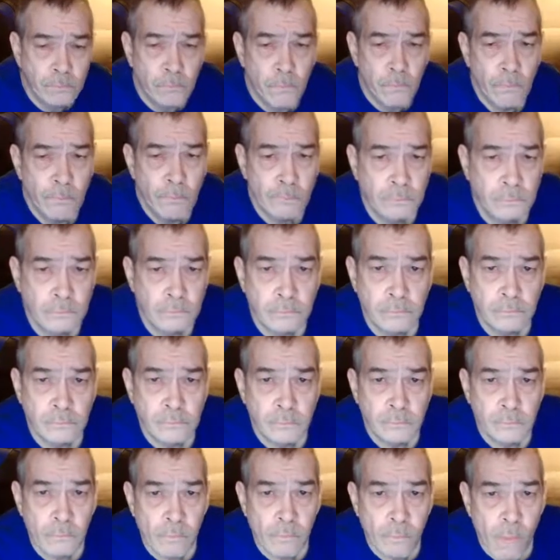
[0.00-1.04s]
food
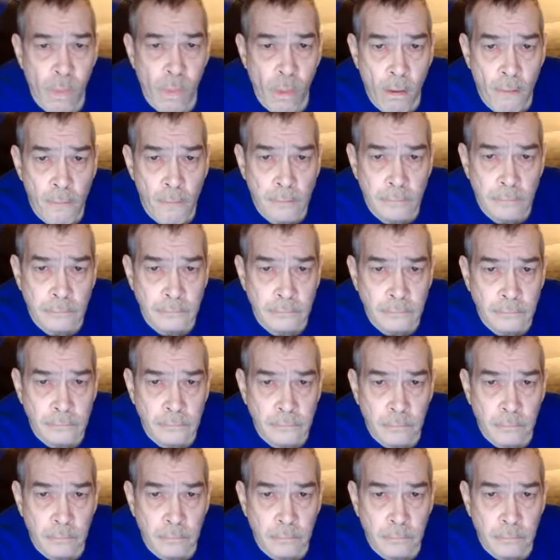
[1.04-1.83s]
since I left.